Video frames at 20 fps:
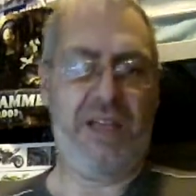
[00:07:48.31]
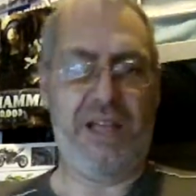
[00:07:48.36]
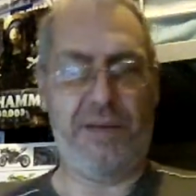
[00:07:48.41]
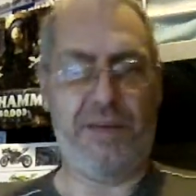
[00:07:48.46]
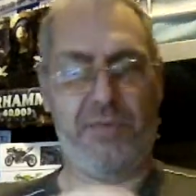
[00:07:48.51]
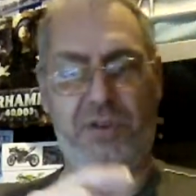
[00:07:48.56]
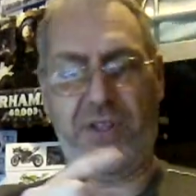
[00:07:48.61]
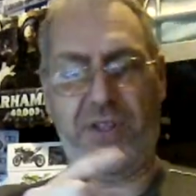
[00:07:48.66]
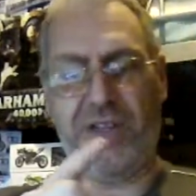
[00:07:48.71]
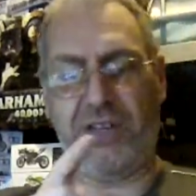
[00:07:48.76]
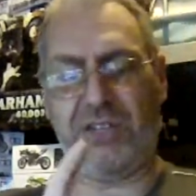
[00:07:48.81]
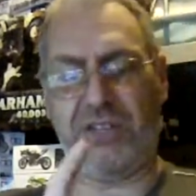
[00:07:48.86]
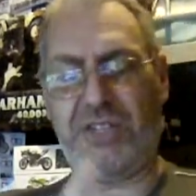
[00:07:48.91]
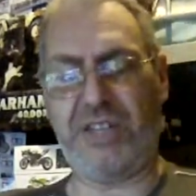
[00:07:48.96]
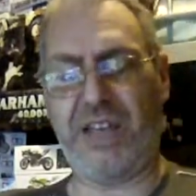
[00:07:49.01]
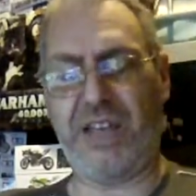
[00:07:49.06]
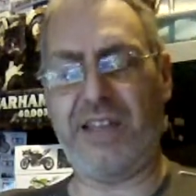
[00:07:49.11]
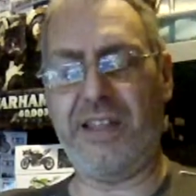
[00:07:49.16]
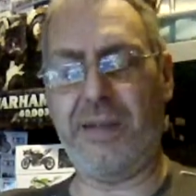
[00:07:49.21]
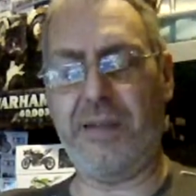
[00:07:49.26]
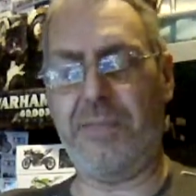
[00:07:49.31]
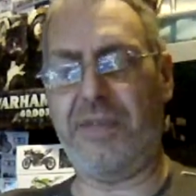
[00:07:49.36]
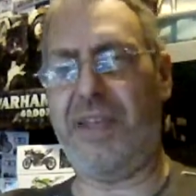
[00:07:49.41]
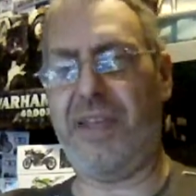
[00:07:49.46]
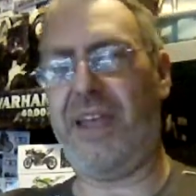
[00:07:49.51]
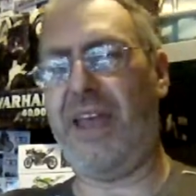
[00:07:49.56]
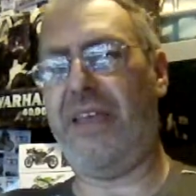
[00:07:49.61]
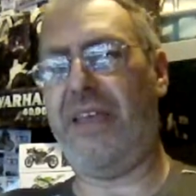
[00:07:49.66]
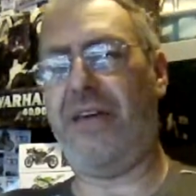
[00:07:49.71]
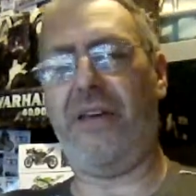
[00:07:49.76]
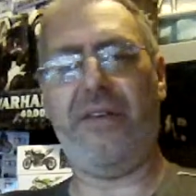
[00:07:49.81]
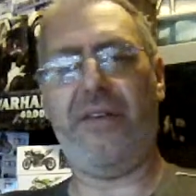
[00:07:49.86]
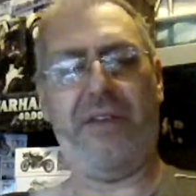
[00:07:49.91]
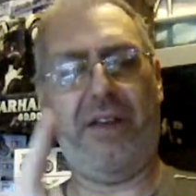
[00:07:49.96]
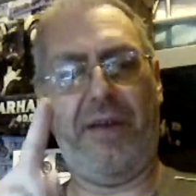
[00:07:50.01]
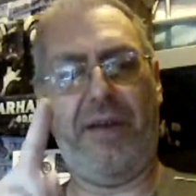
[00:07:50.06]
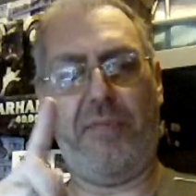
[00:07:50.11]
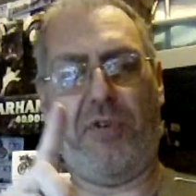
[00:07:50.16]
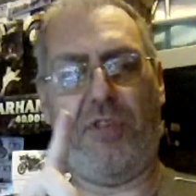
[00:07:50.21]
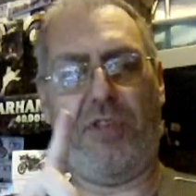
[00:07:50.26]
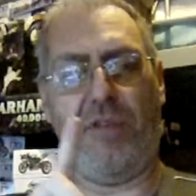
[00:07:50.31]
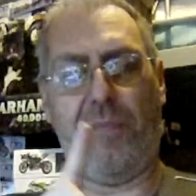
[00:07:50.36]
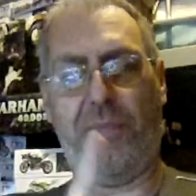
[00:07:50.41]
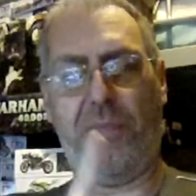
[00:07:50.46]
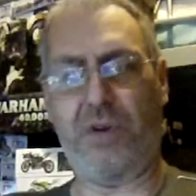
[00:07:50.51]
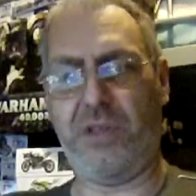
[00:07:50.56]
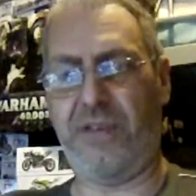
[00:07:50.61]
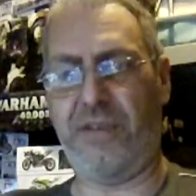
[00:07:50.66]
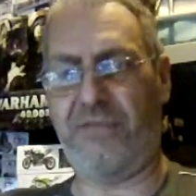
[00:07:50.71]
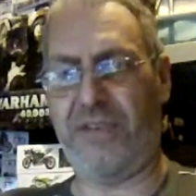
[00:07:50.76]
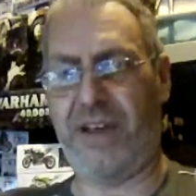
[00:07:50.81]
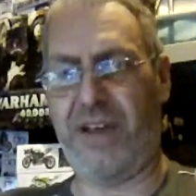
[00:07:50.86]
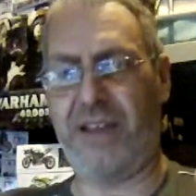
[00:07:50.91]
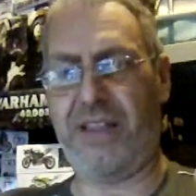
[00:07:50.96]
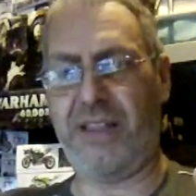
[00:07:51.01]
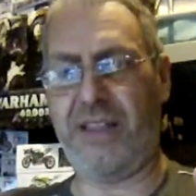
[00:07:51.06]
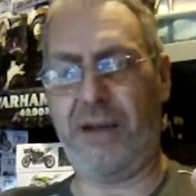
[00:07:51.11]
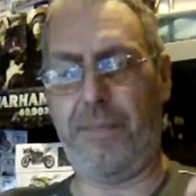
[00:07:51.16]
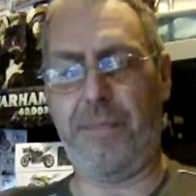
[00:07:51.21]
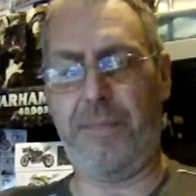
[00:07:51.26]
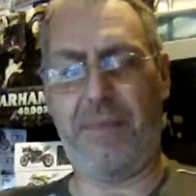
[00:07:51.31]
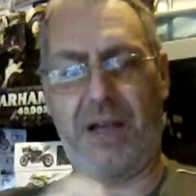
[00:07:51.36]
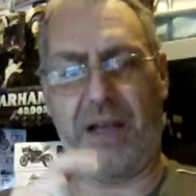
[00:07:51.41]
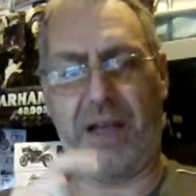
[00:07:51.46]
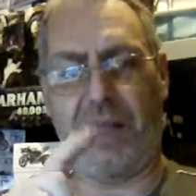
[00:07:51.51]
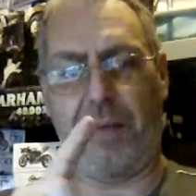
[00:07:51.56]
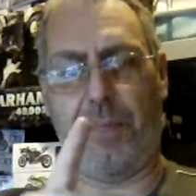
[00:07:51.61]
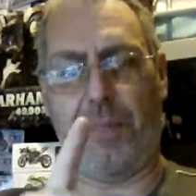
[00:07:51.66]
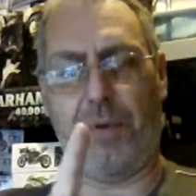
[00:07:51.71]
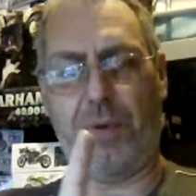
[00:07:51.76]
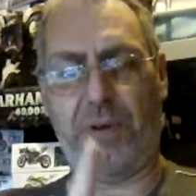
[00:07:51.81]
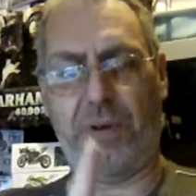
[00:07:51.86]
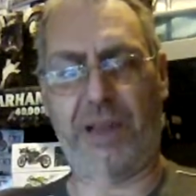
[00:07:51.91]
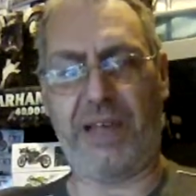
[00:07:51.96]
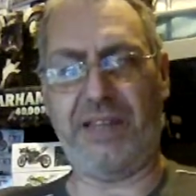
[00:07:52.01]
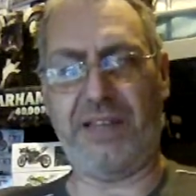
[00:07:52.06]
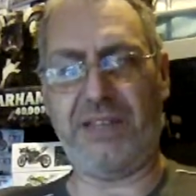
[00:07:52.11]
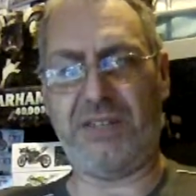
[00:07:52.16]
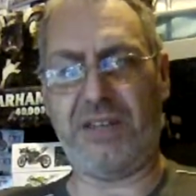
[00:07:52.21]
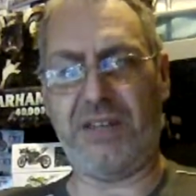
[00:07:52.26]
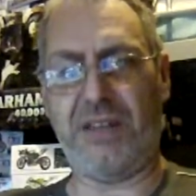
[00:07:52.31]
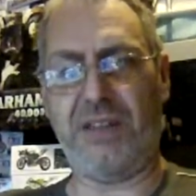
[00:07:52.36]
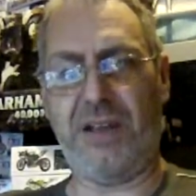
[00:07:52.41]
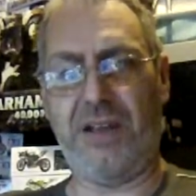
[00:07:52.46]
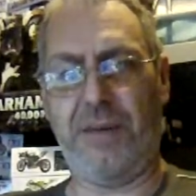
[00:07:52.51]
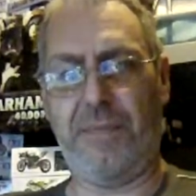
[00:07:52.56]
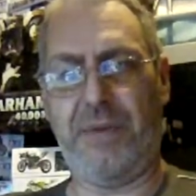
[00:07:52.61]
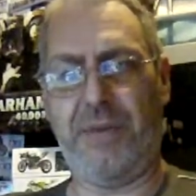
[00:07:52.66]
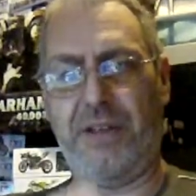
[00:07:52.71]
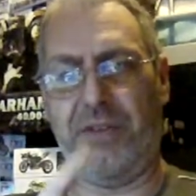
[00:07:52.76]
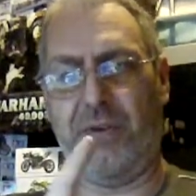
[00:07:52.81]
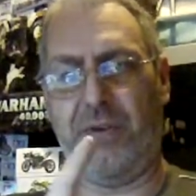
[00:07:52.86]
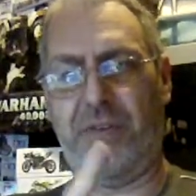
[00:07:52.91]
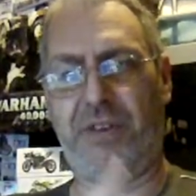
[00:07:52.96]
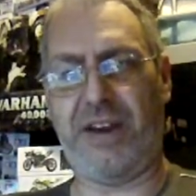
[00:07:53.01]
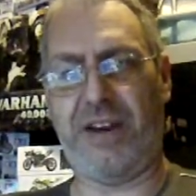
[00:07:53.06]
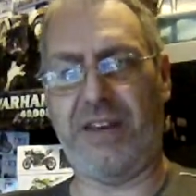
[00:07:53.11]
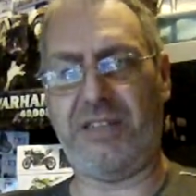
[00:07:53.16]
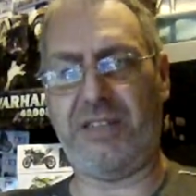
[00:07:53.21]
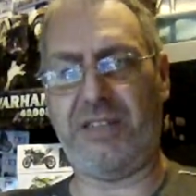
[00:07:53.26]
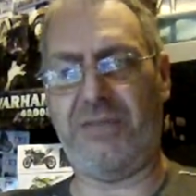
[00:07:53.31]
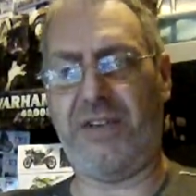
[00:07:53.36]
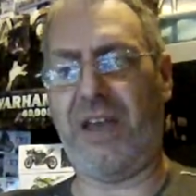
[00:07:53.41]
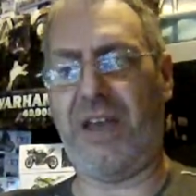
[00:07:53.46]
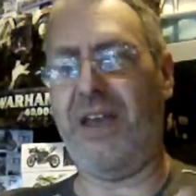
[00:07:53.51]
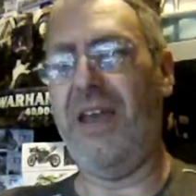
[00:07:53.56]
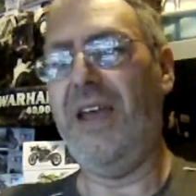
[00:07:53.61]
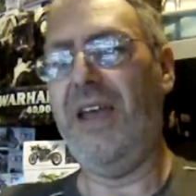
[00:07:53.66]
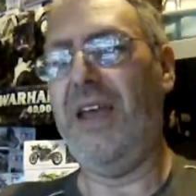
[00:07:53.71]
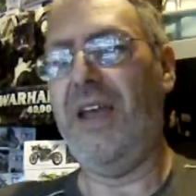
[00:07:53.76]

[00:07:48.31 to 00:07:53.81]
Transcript: I'm good at sticking them together, I'm good at modifying them, I can put lights in them and all the rest of it.